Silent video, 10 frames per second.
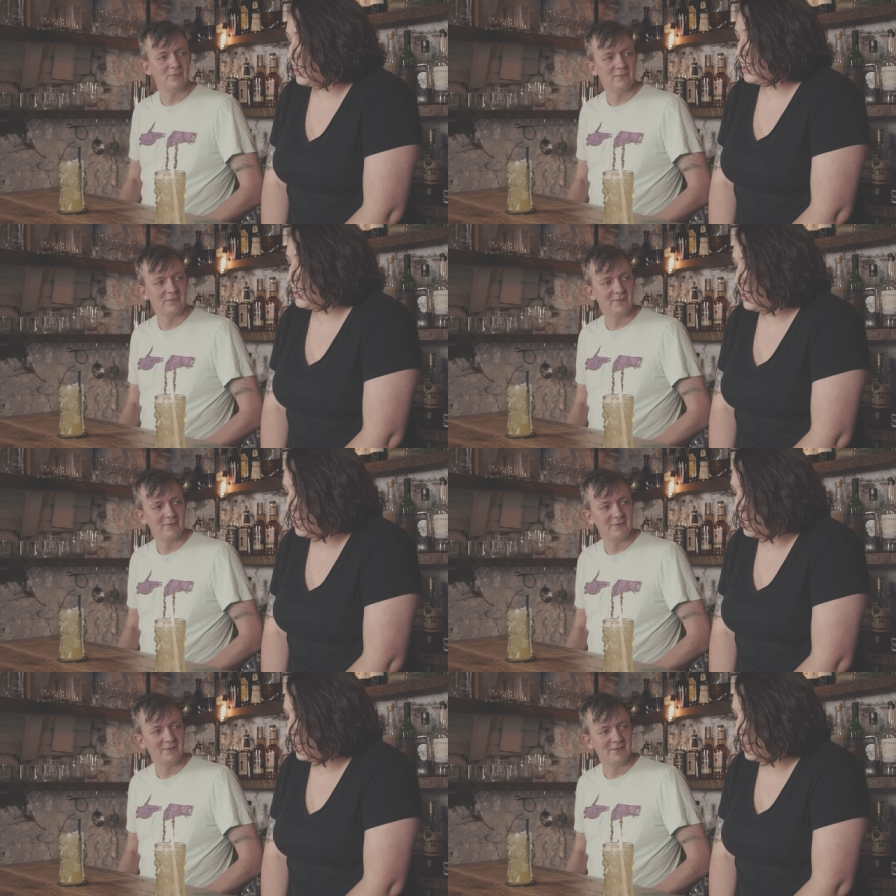Huh.
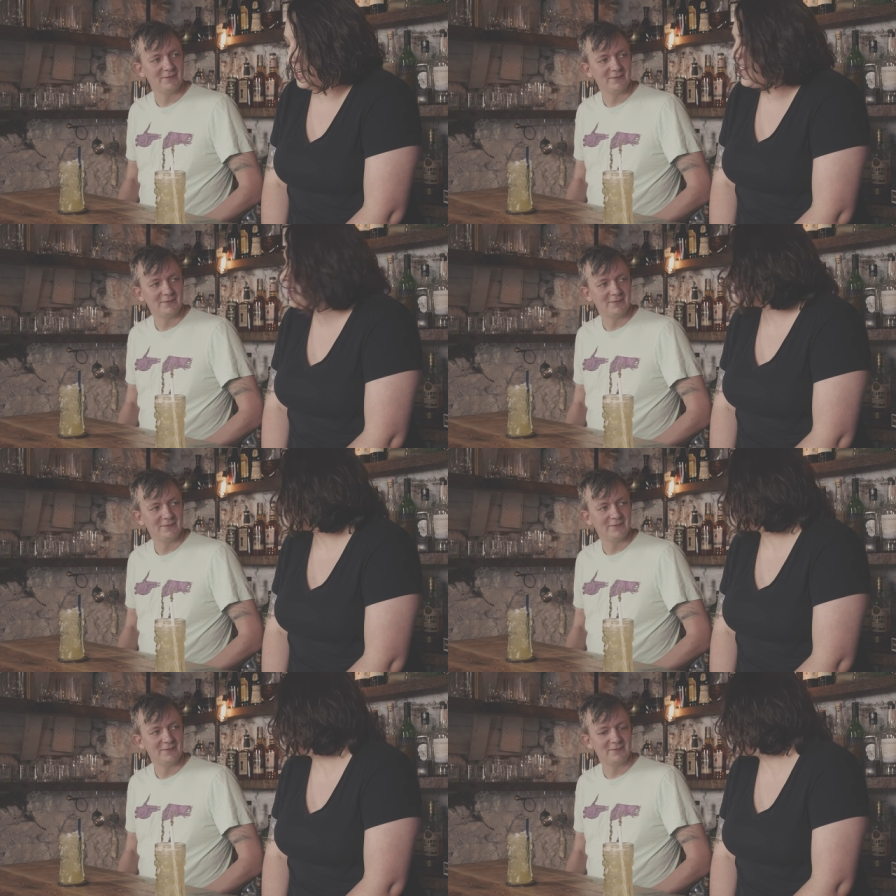You can't
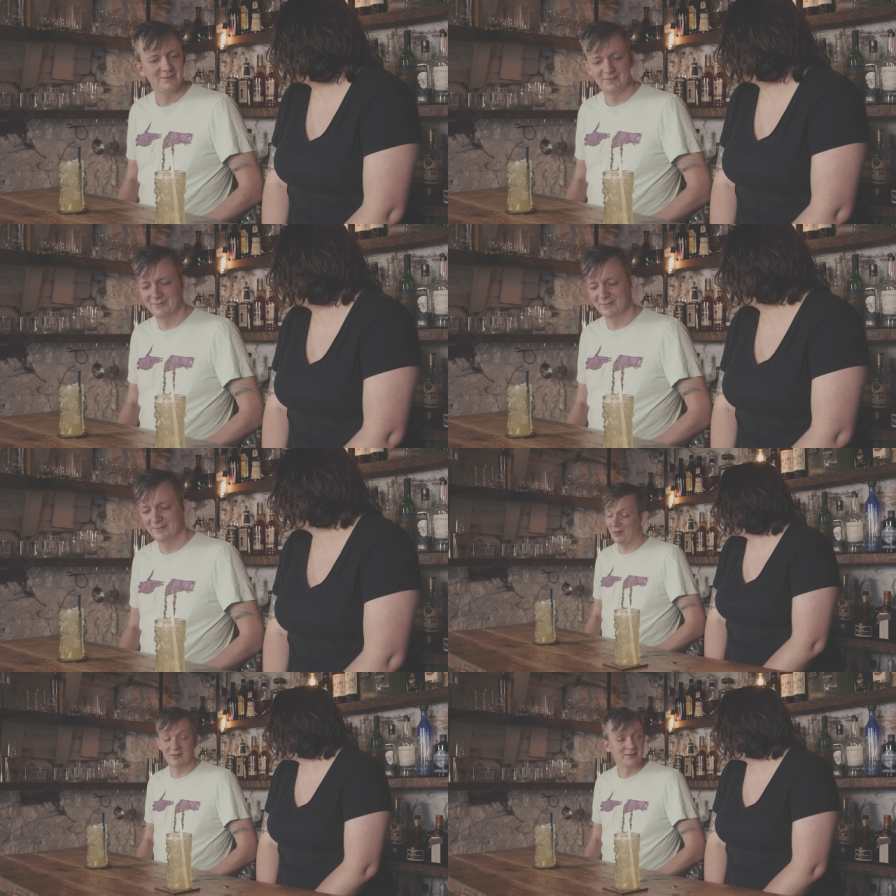drink ghosts.
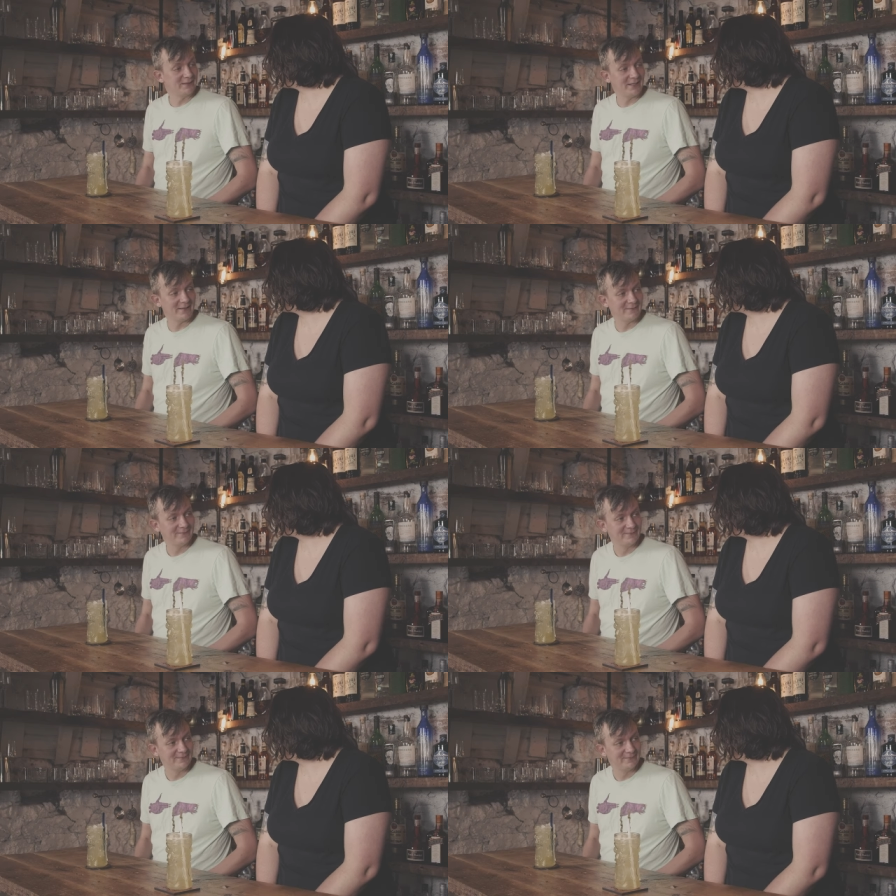We are today.
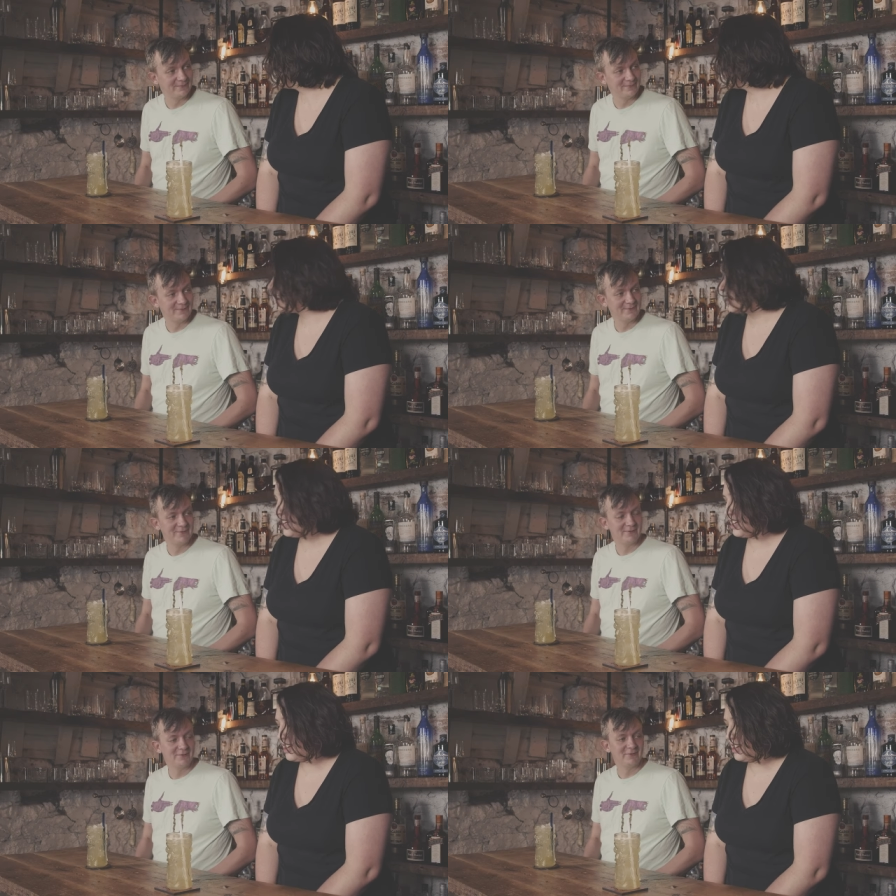
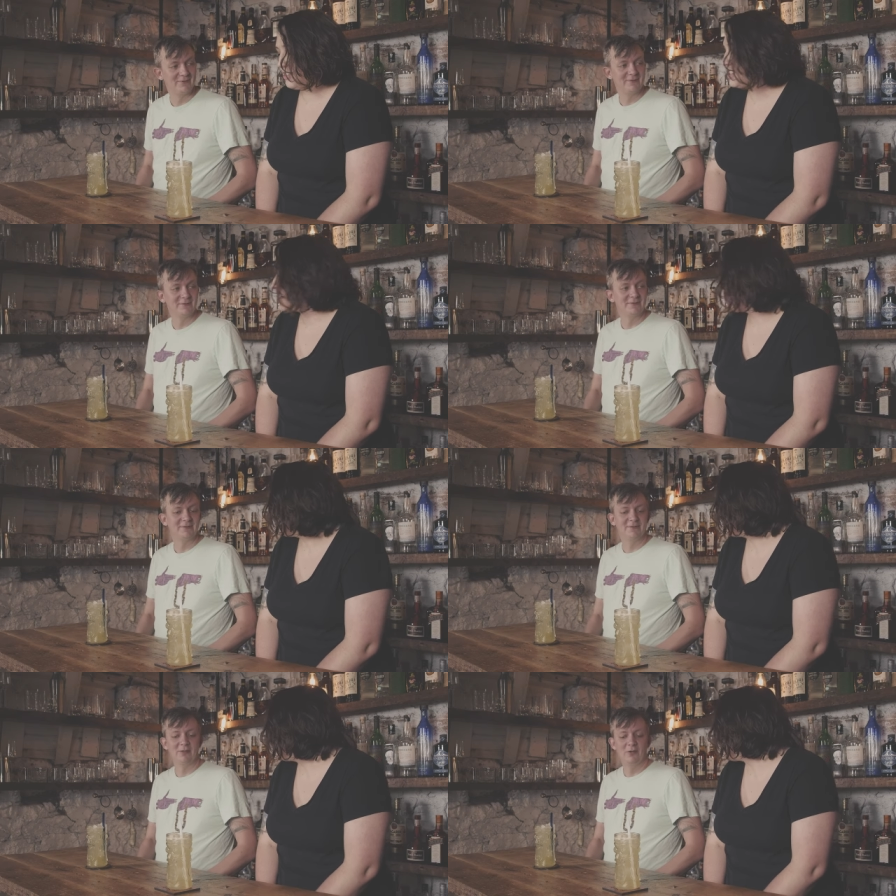What's in it?
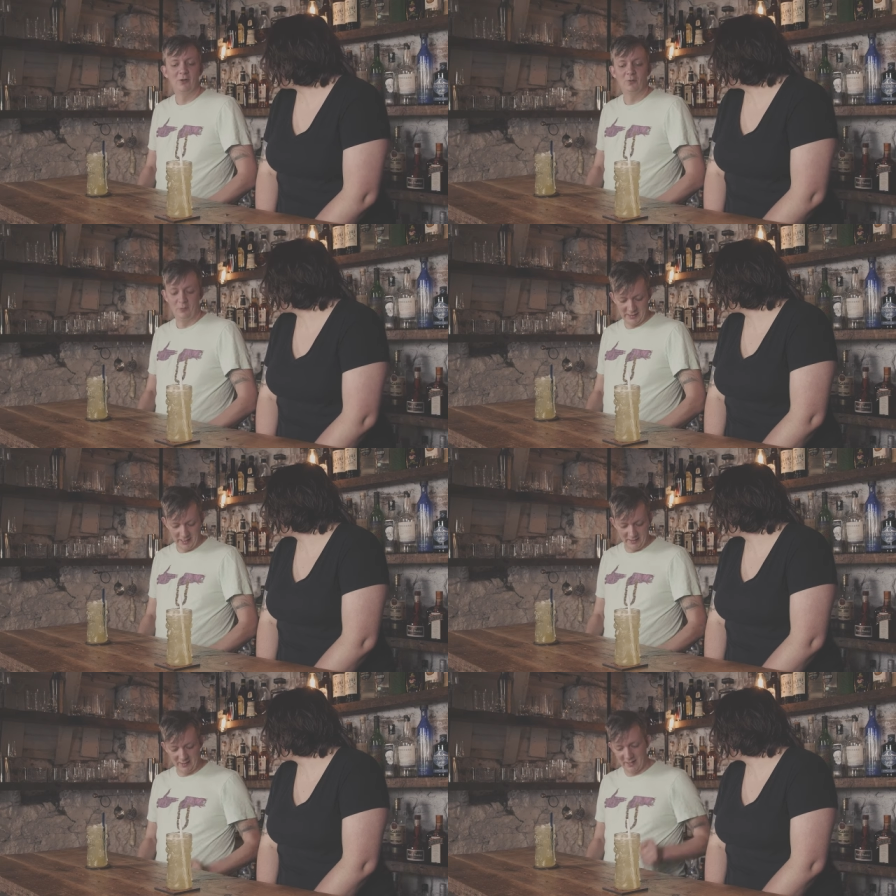We
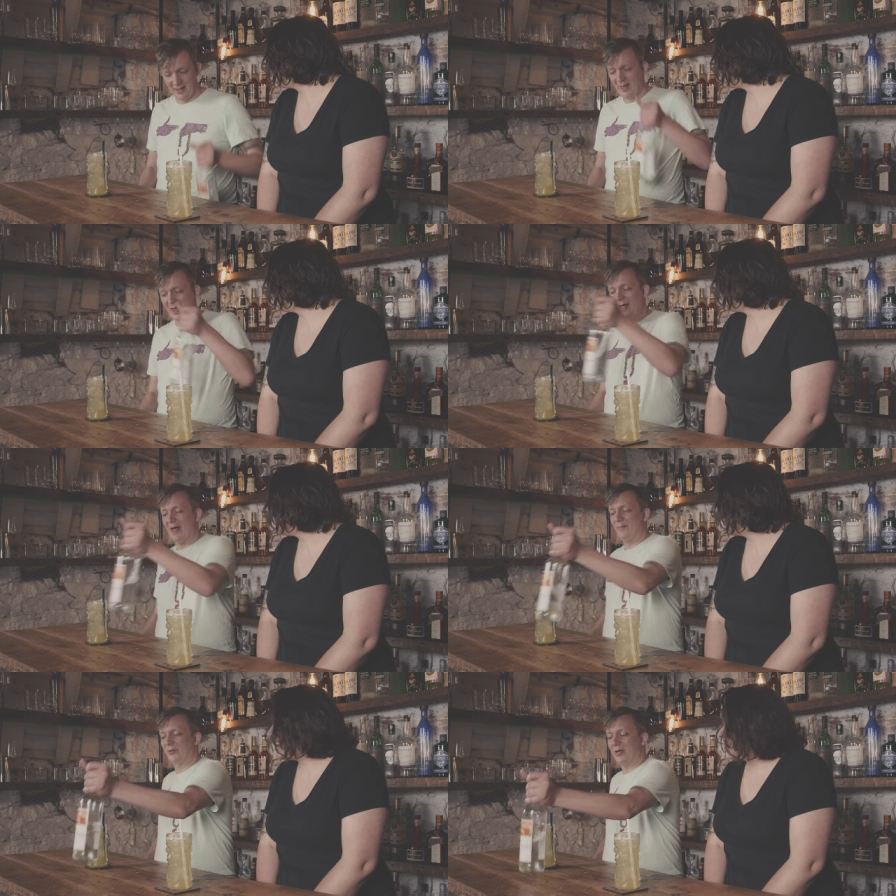got
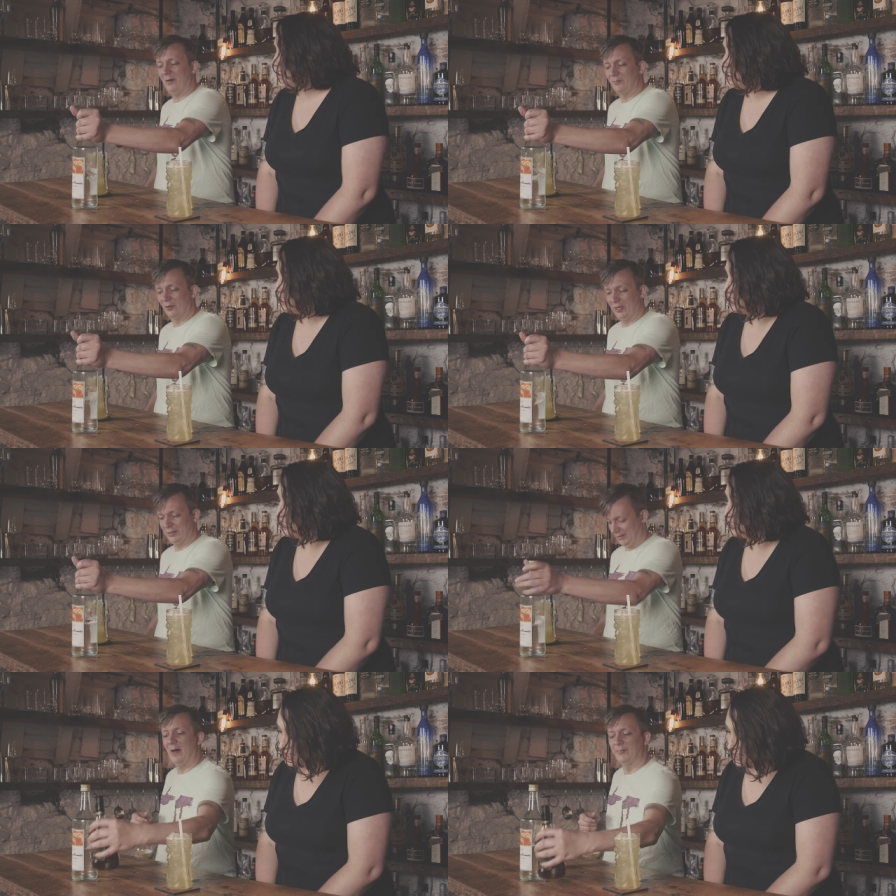apricot
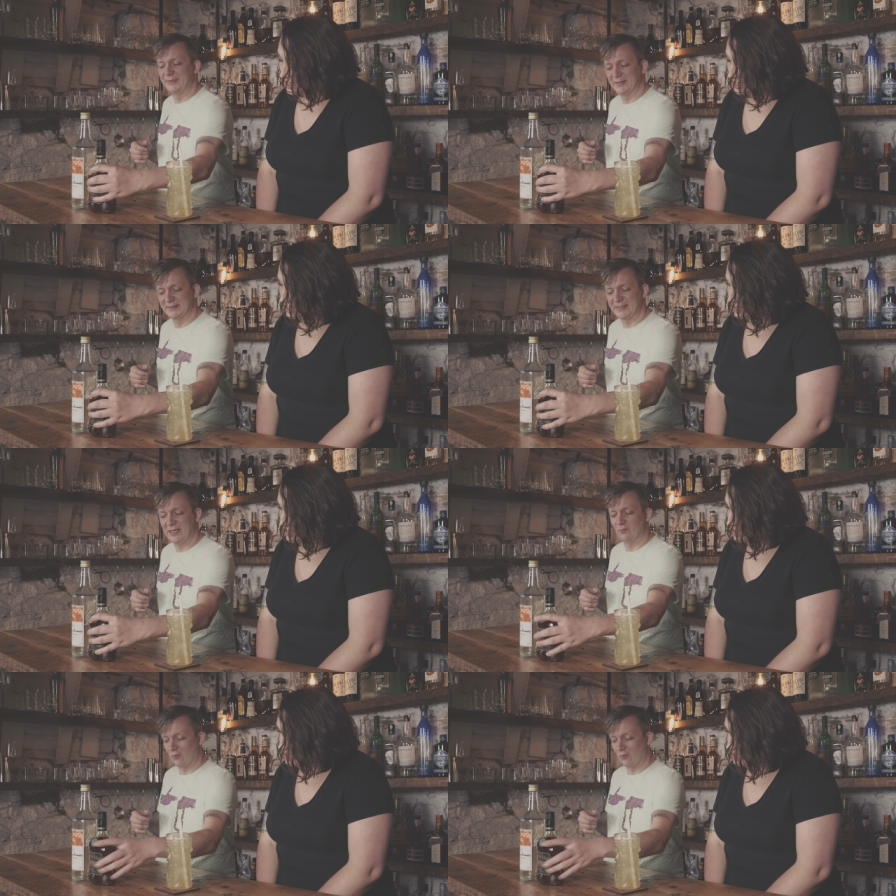brand, Appleton Estate